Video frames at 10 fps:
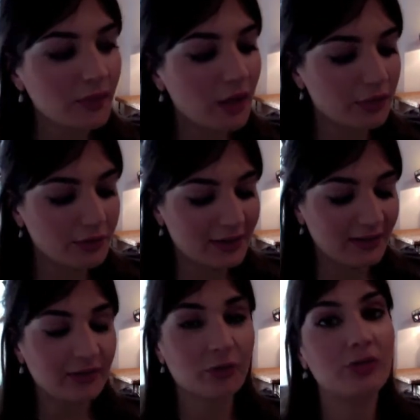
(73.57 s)
The
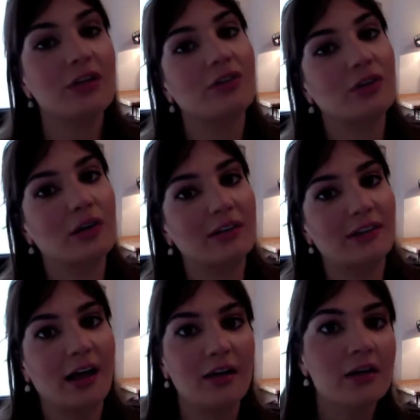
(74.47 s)
reason it's called Thieves Oil is
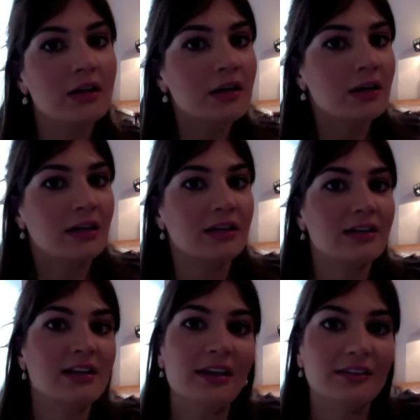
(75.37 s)
that
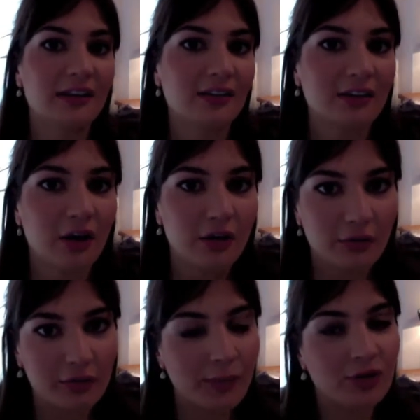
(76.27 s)
years and years ago
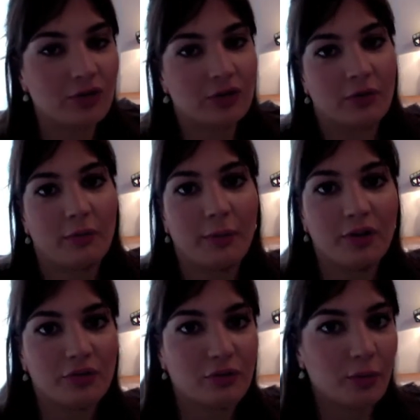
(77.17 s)
there were a
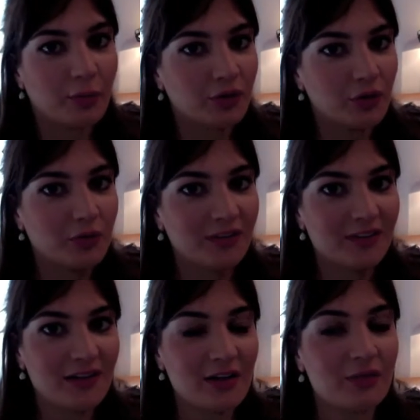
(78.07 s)
bunch of robbers who would
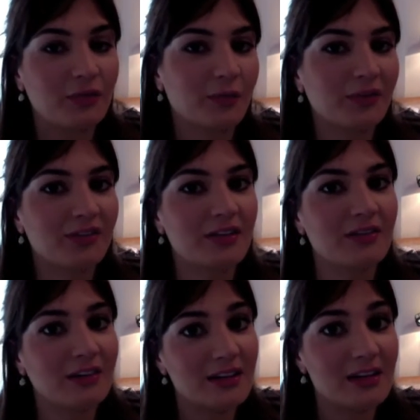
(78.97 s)
steal from the
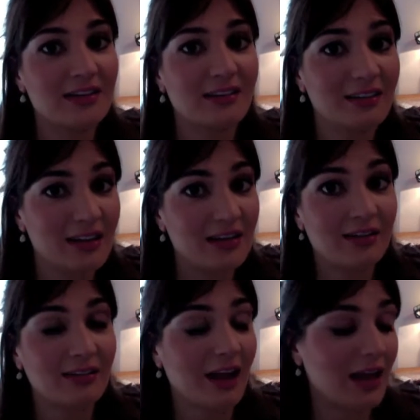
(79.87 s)
seriously
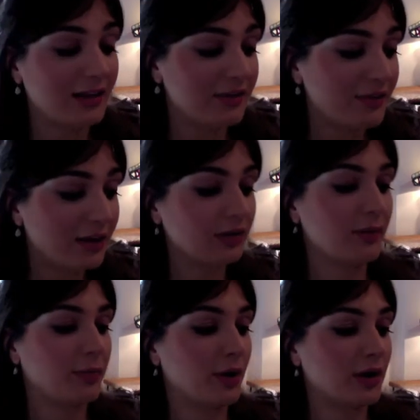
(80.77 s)
diseased, and they found
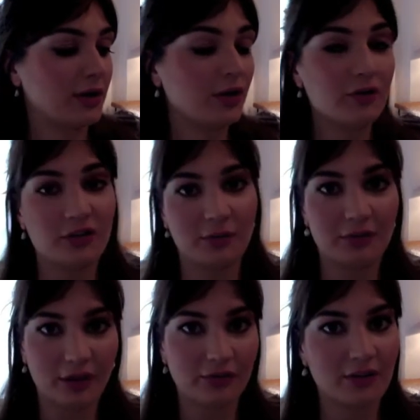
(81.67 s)
that by coating
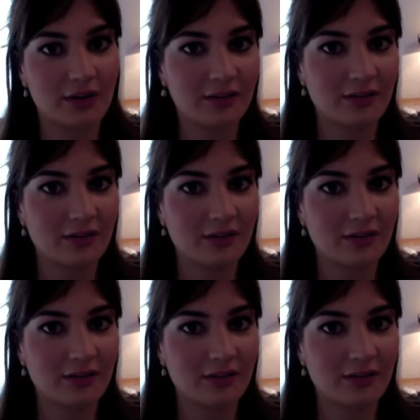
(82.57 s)
themselves in